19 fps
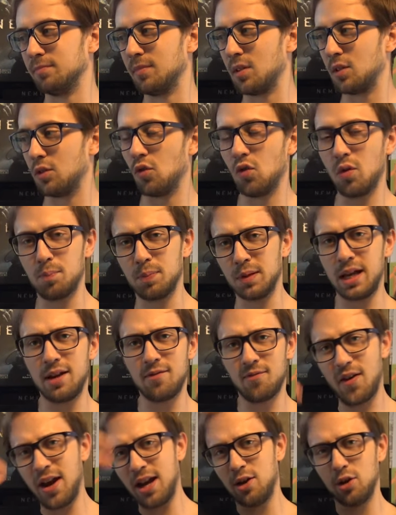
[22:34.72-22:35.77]
the
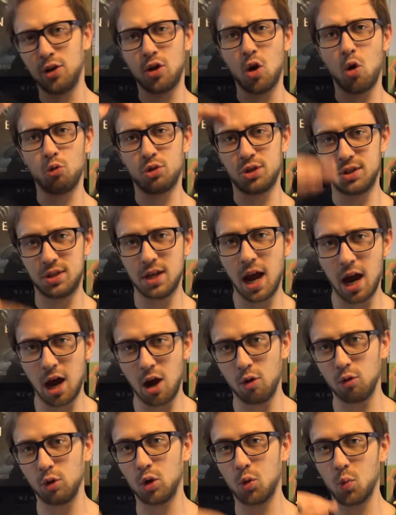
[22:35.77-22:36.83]
replay value goes
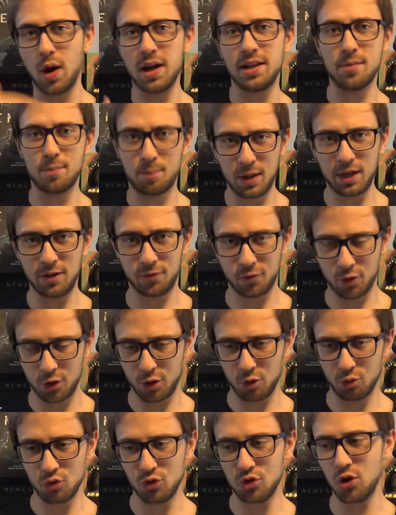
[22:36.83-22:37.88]
down quite a bit for
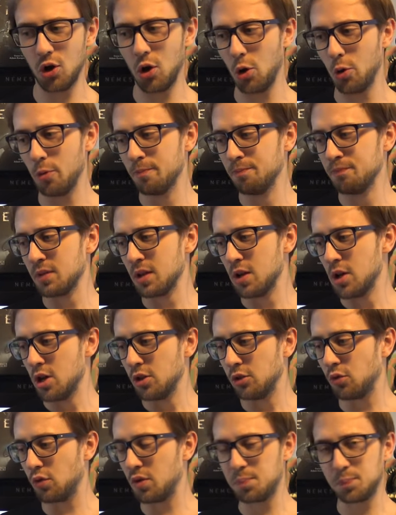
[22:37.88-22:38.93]
you. So
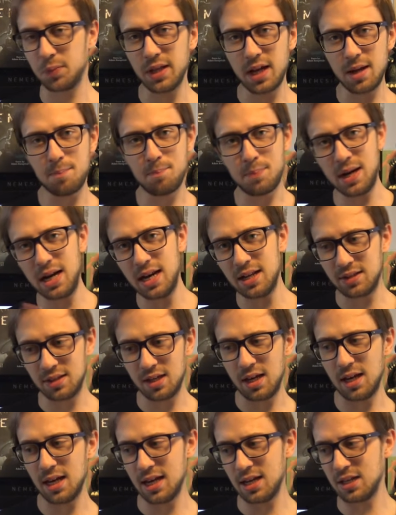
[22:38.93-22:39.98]
the
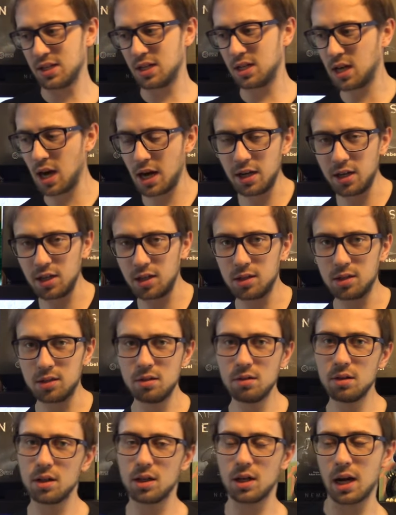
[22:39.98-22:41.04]
replayability is kind of
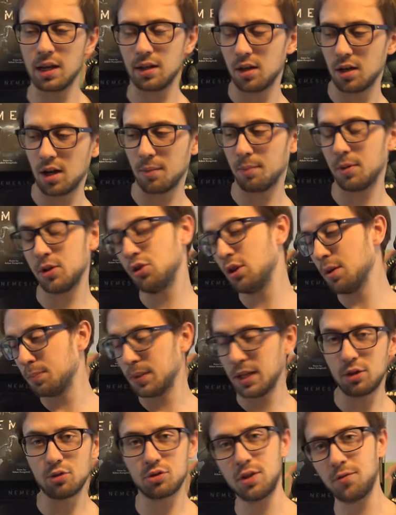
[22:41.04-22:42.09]
good, kind of not, but you can
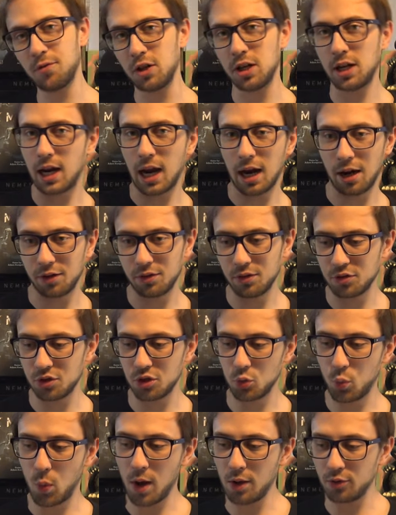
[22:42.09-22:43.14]
play those different characters
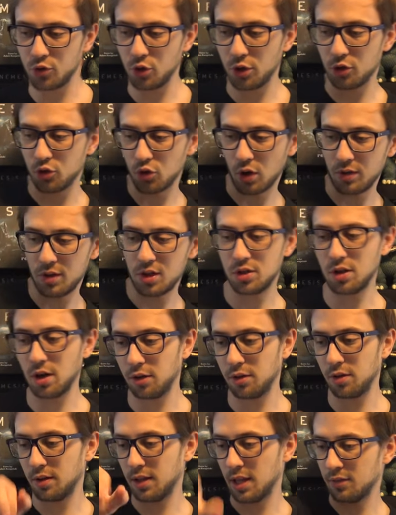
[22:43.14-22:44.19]
as well. So you can try this
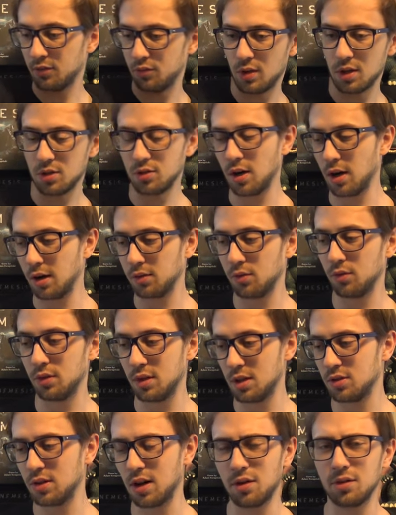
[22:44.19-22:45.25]
character and then this character and
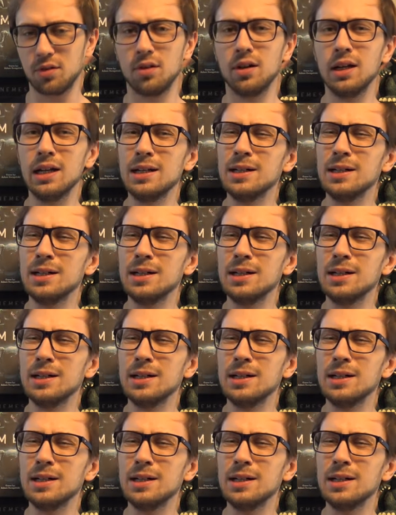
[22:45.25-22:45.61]
this character.